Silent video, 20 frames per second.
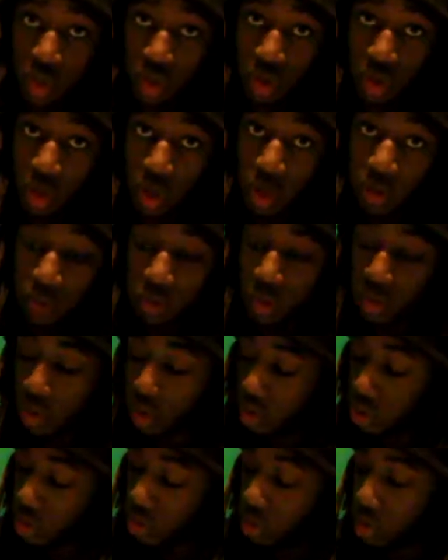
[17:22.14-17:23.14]
your life, you
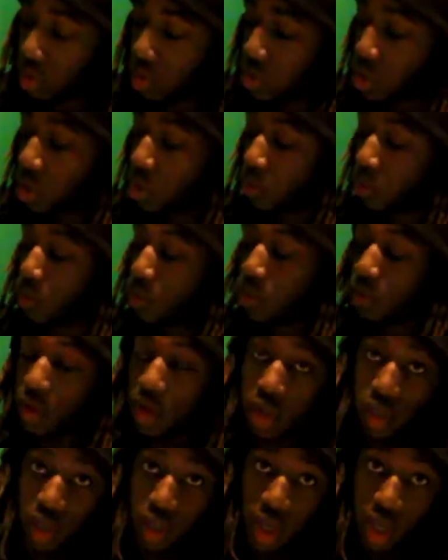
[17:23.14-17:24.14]
control yourself.
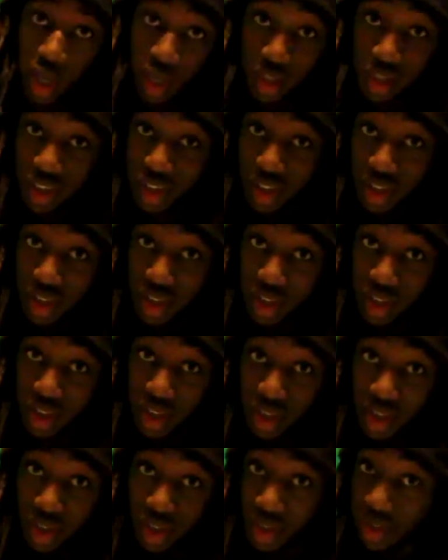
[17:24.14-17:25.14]
In the end,
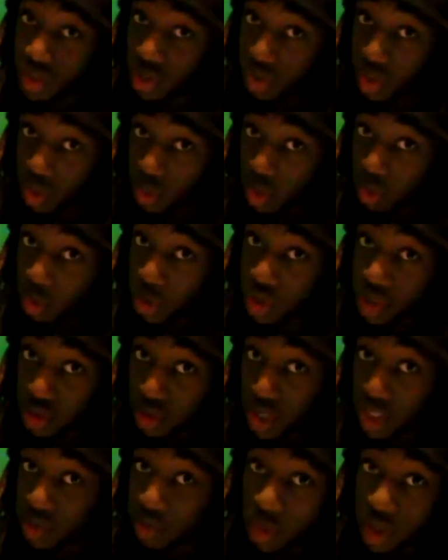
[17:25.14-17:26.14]
there's only one person
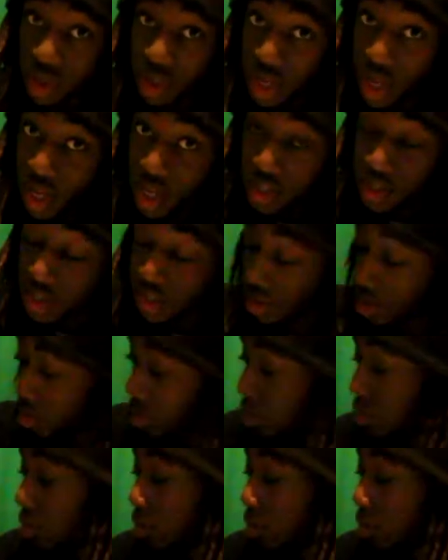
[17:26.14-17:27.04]
that's gonna be in the casket.